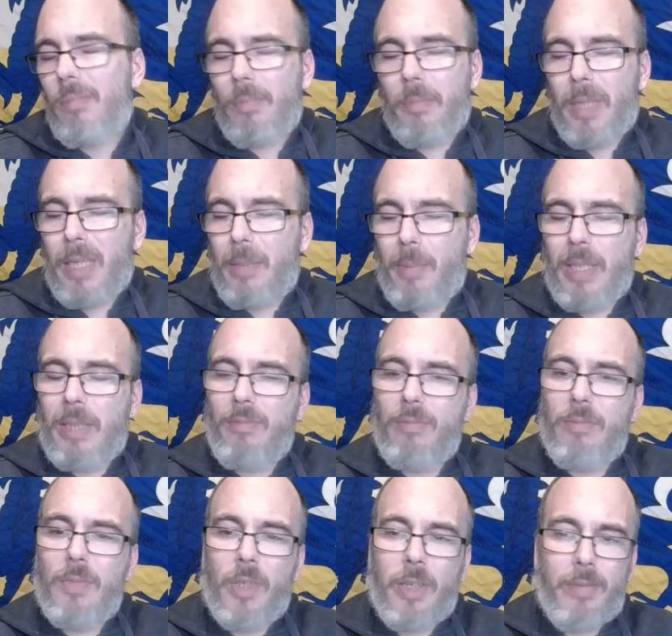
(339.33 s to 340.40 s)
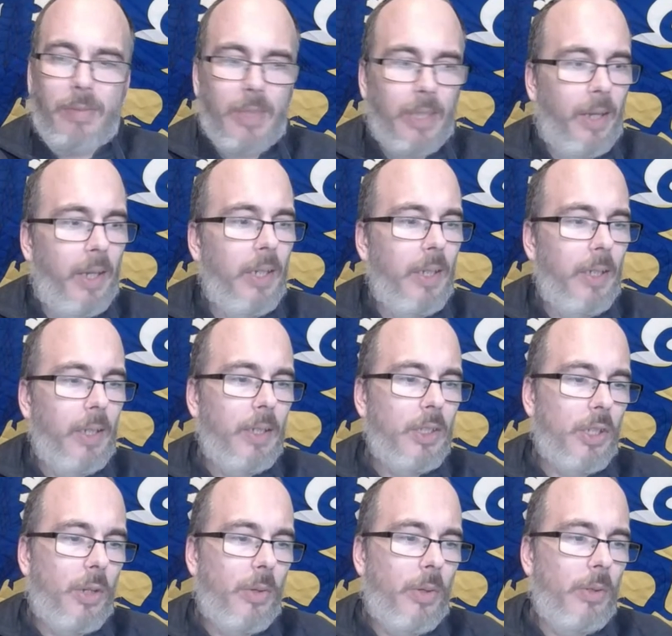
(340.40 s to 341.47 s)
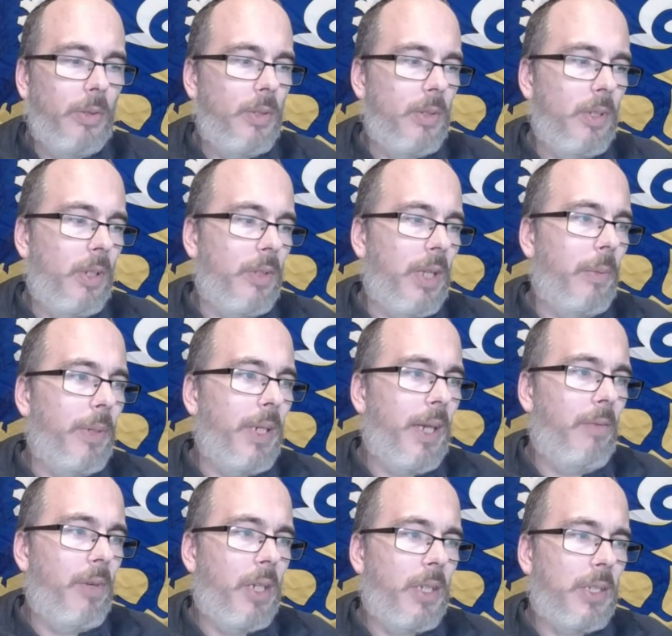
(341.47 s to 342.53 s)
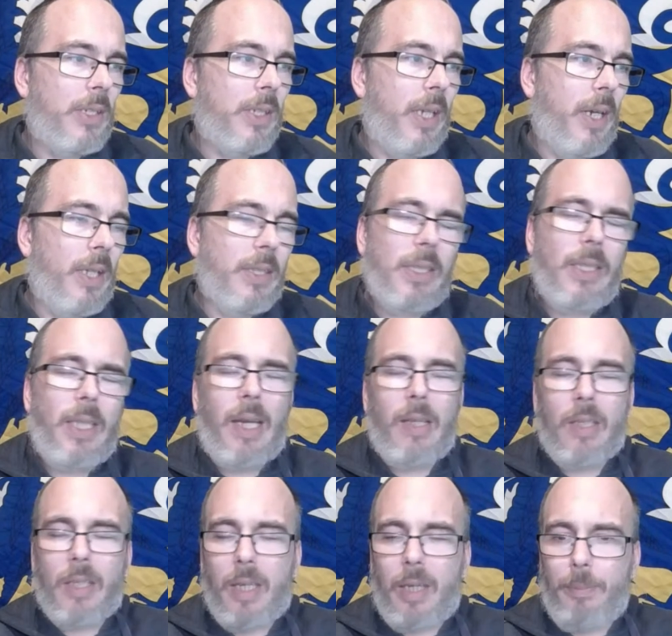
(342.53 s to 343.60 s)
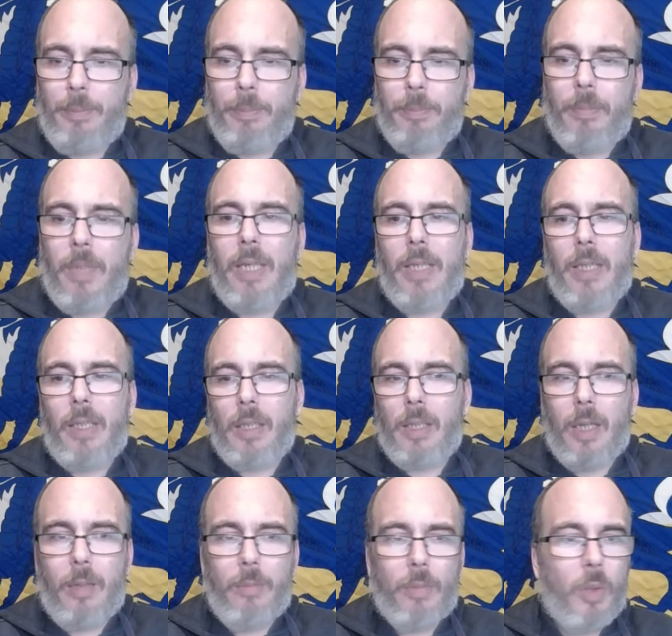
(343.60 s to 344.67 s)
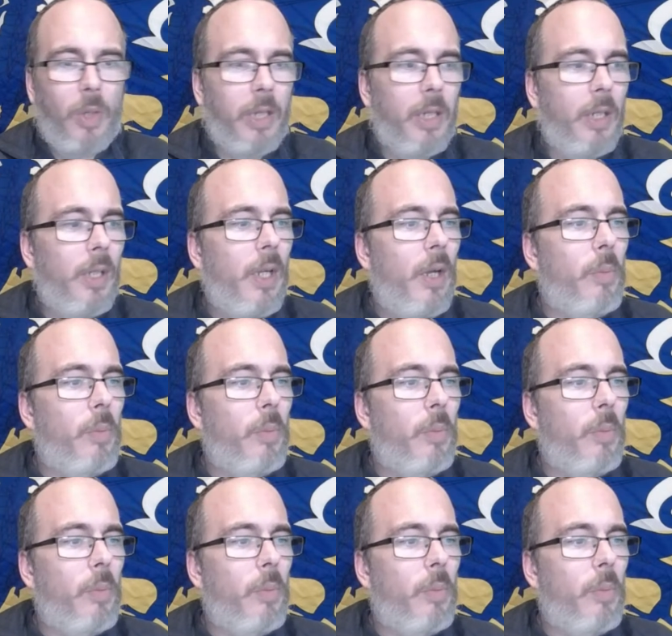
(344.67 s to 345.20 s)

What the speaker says: maybe not even that. So, they were never going to start. That'll come, and it'll come quick.